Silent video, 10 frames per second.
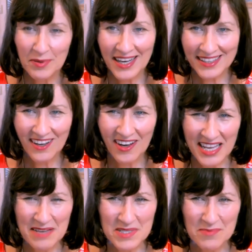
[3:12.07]
But
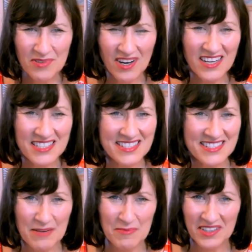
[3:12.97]
I am surprised
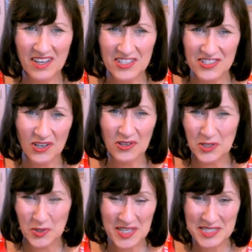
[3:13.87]
that someone like
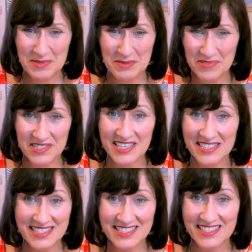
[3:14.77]
John, who has been
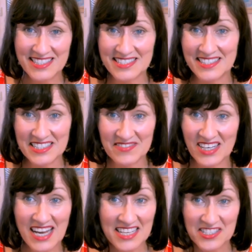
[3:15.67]
presenting statistics
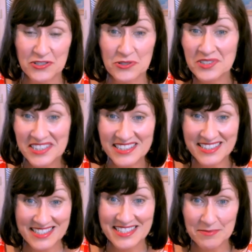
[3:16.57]
for the last 2
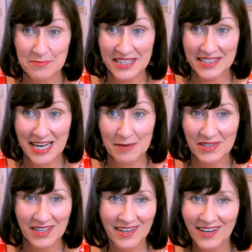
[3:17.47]
years, didn't pick it
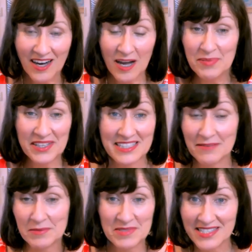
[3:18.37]
up. I picked
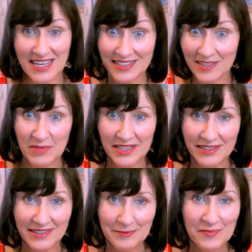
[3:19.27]
up the mistake
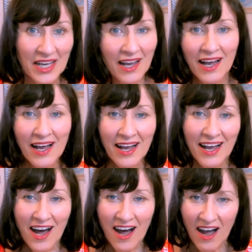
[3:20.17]
immediately.
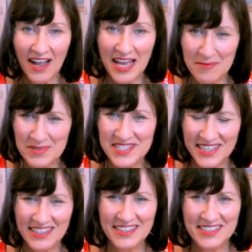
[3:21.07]
I am
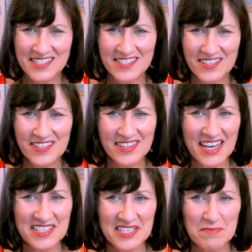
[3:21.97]
particularly concerned
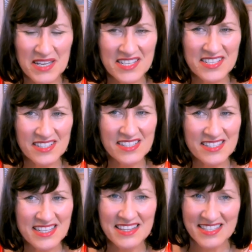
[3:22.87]
that she
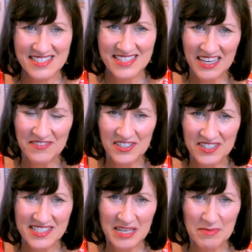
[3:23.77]
mentions at the start of
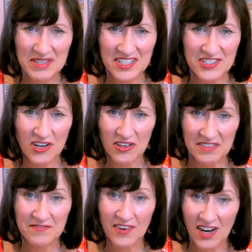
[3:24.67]
her segment that John
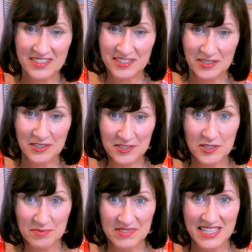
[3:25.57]
invited her
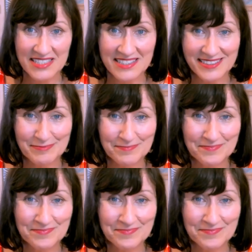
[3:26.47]
to present it.